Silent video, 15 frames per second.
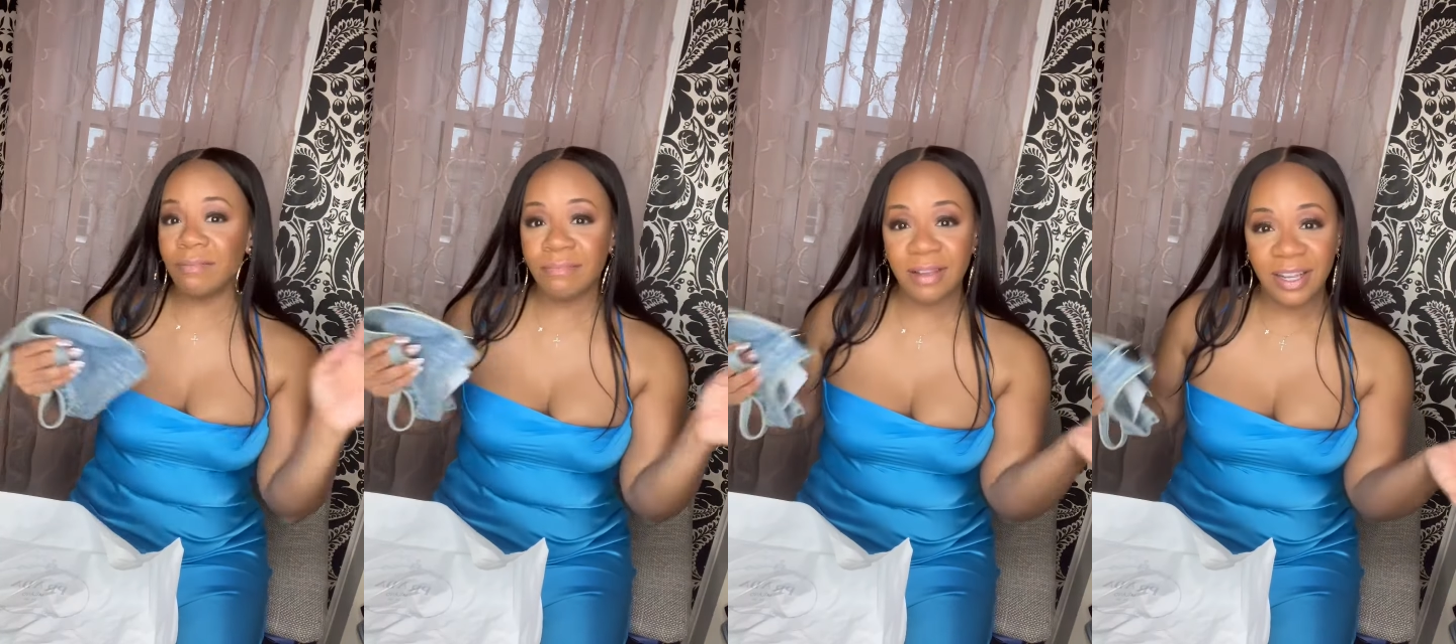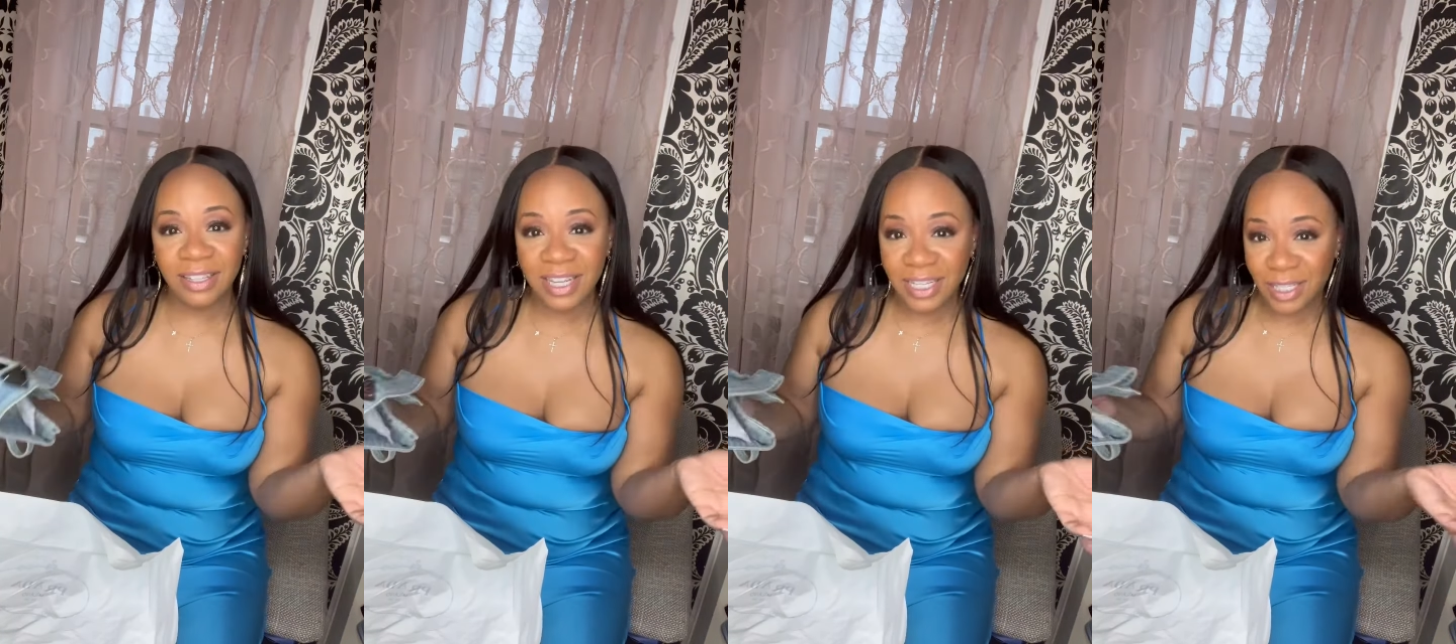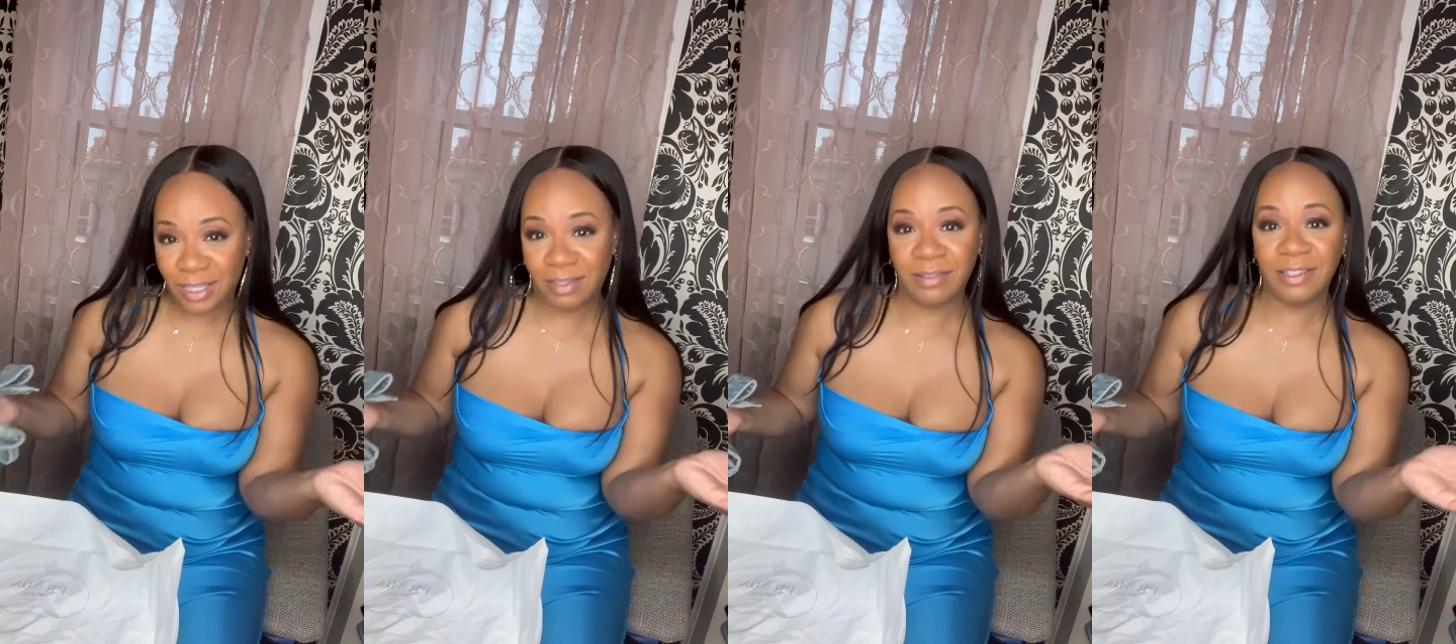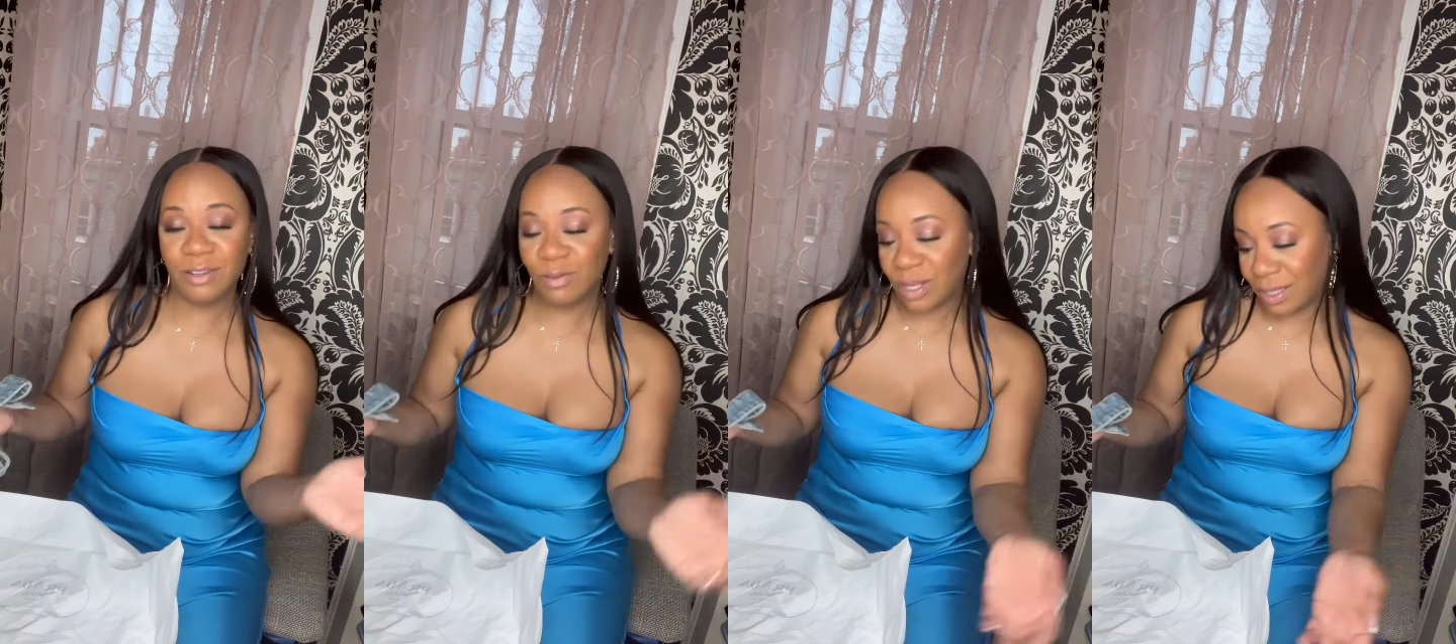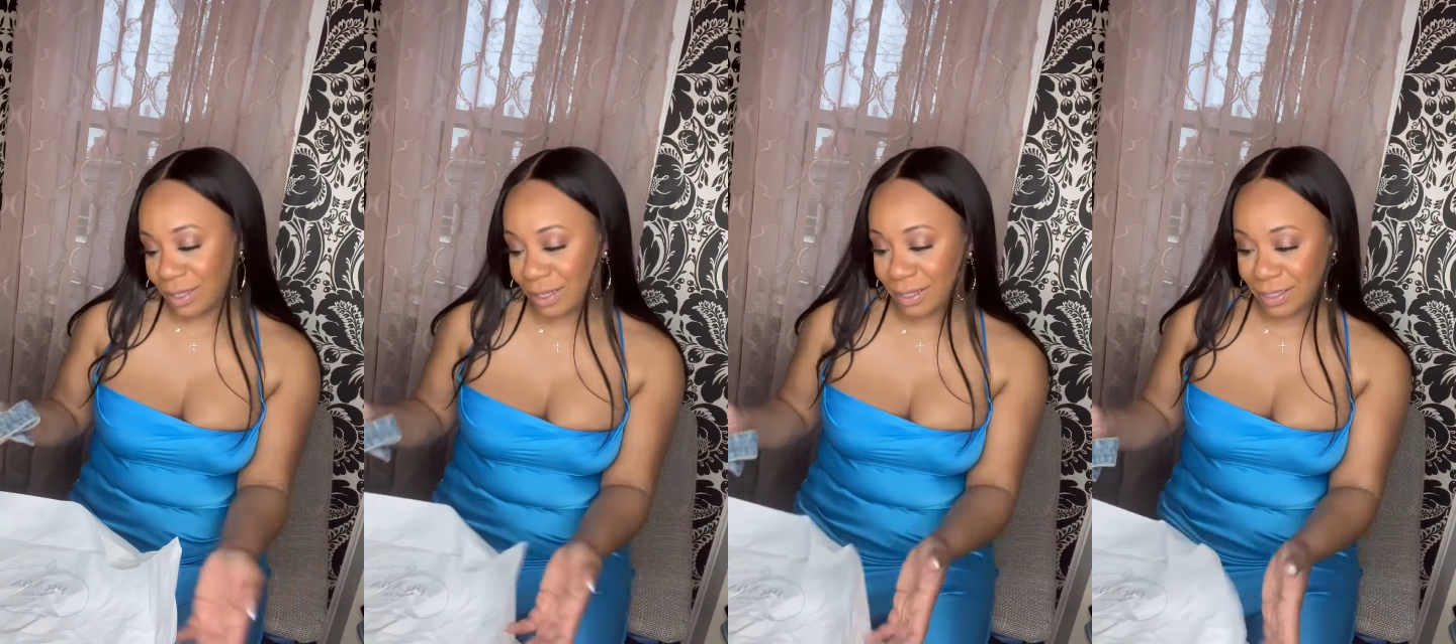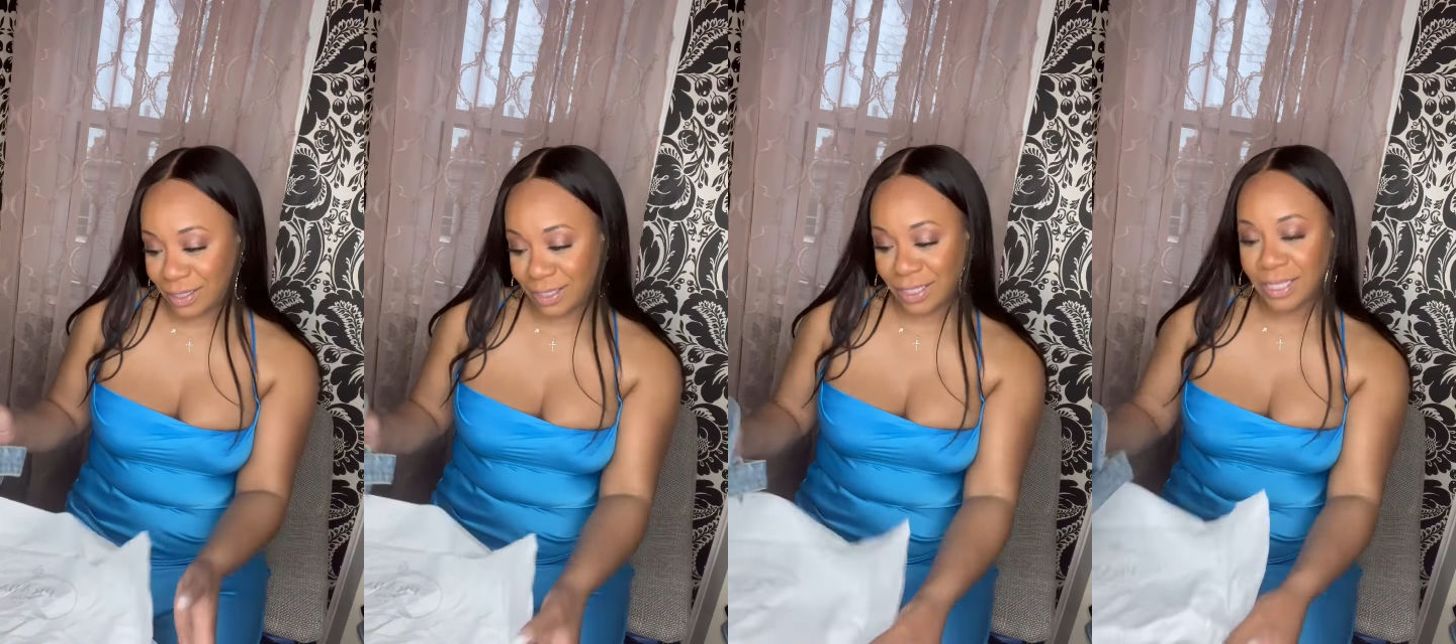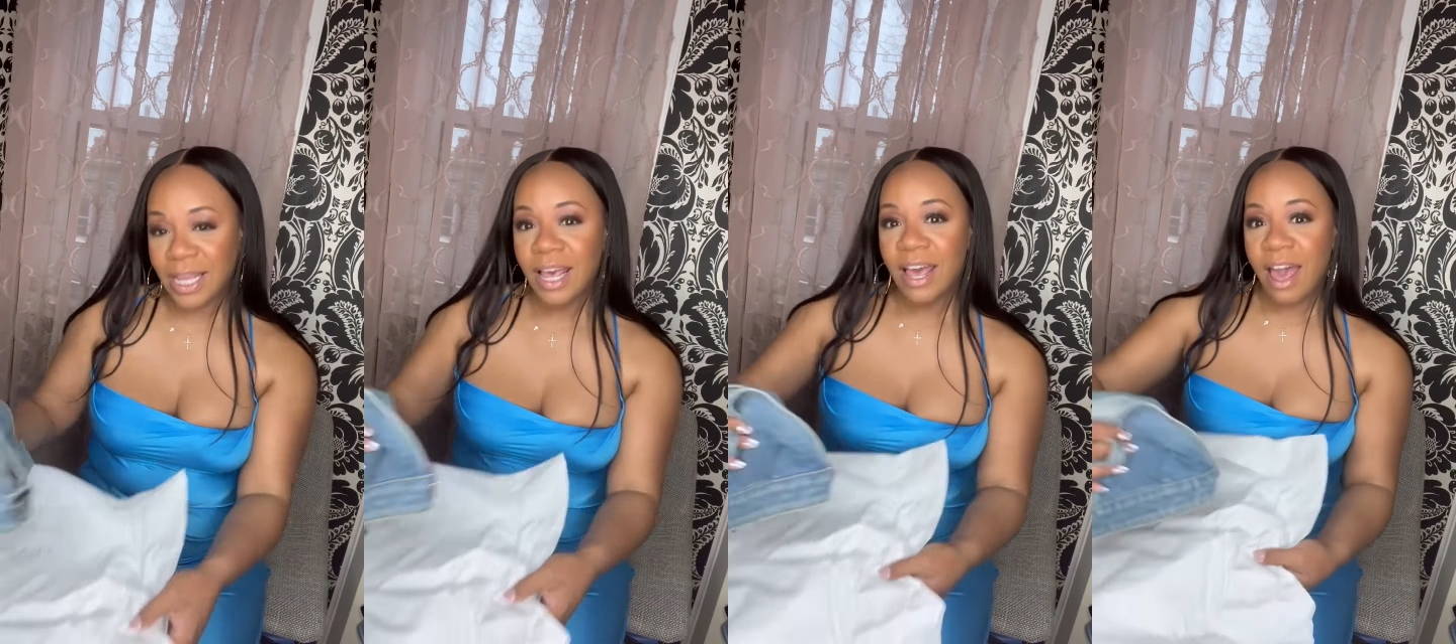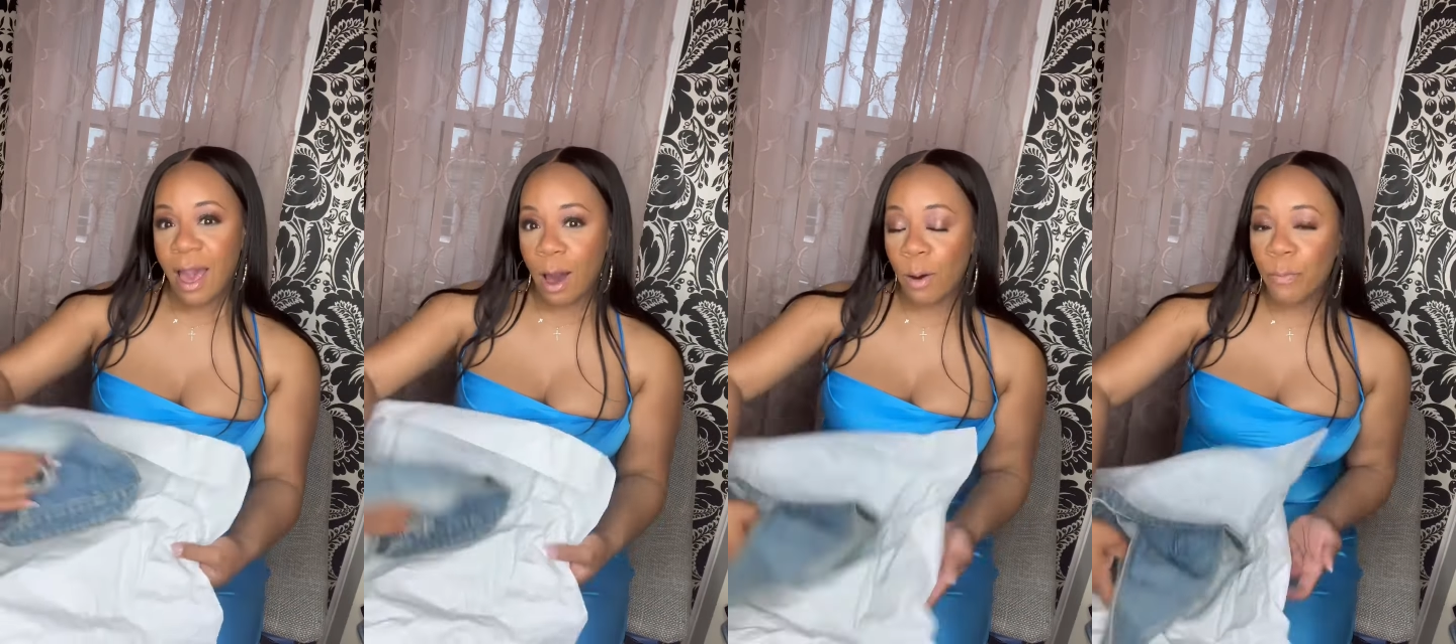unless you think that
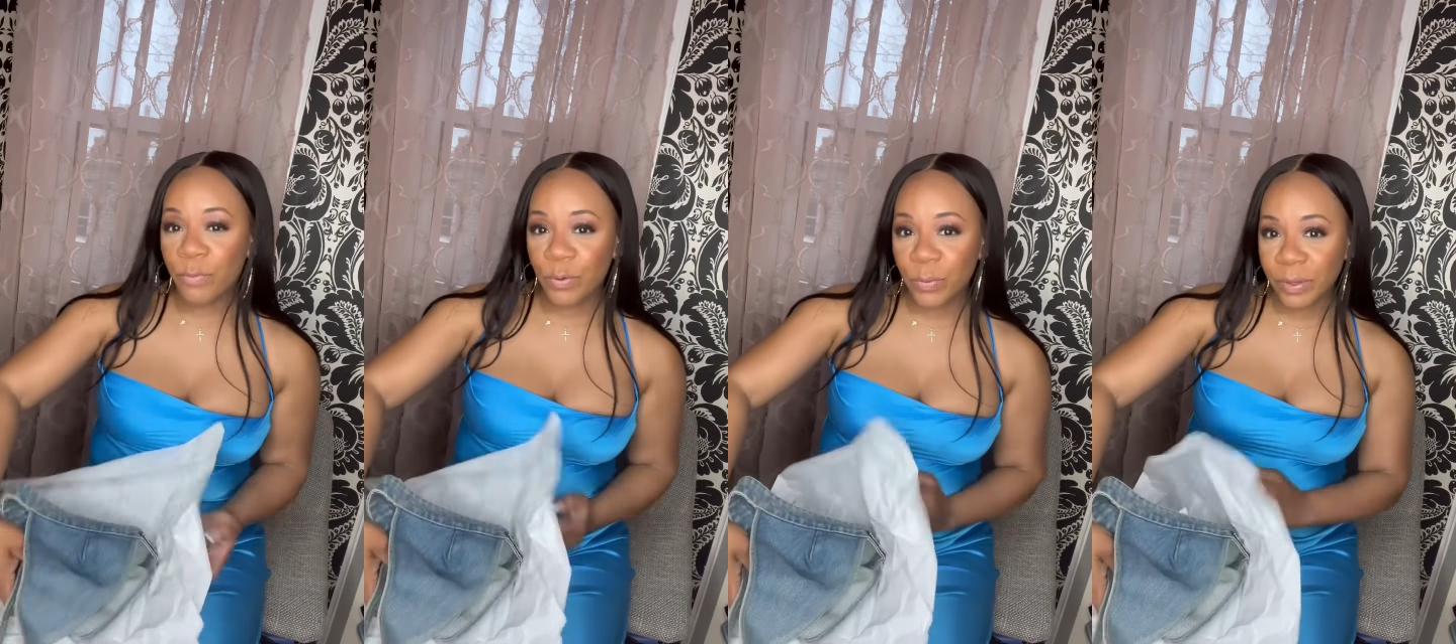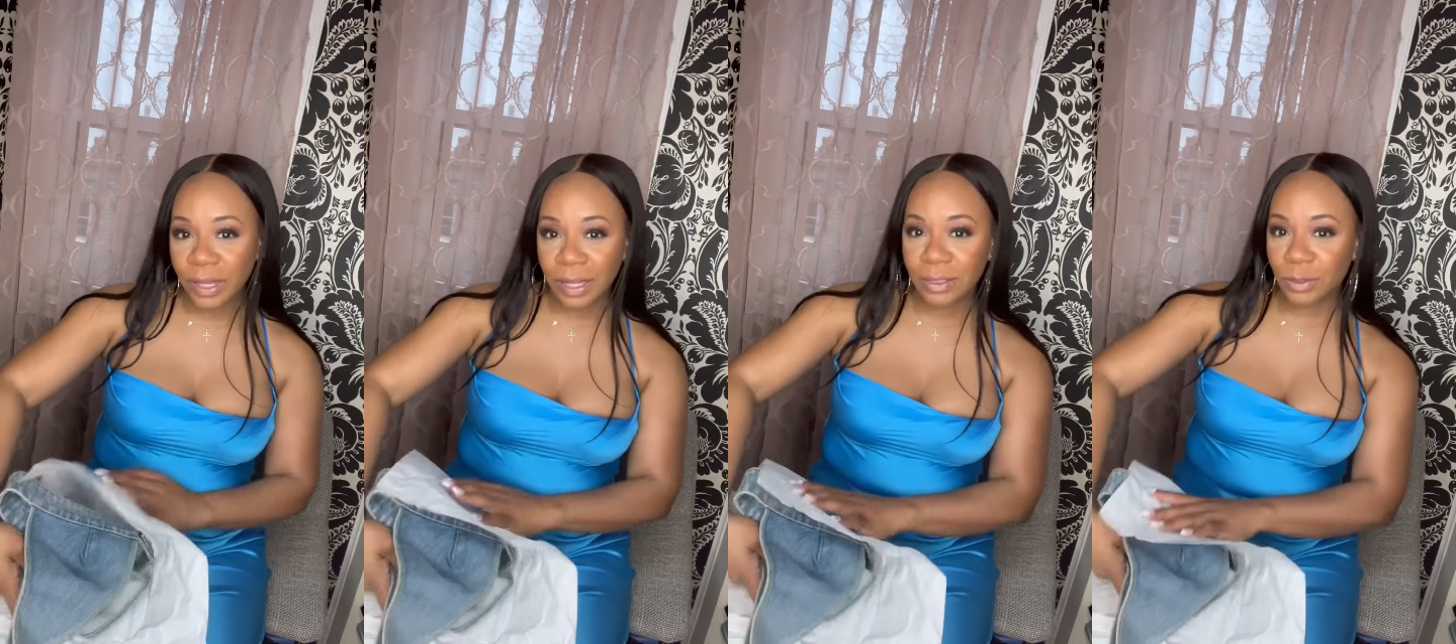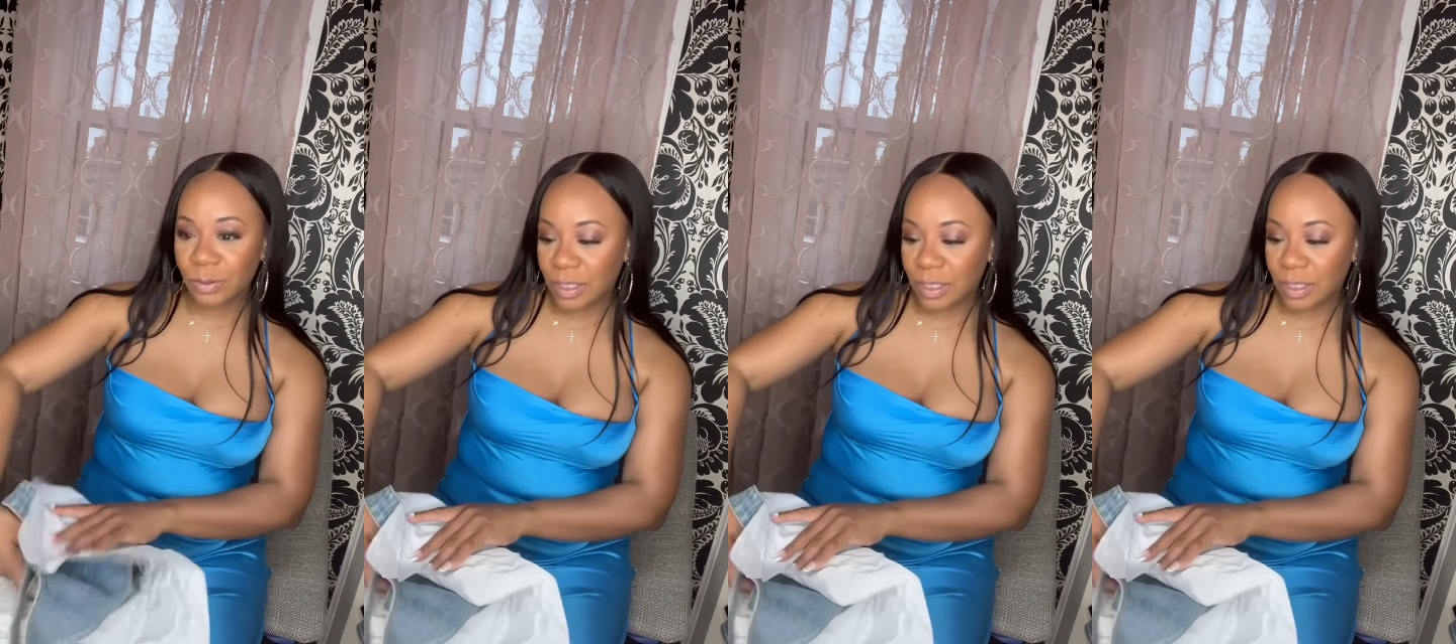it's helpful when I do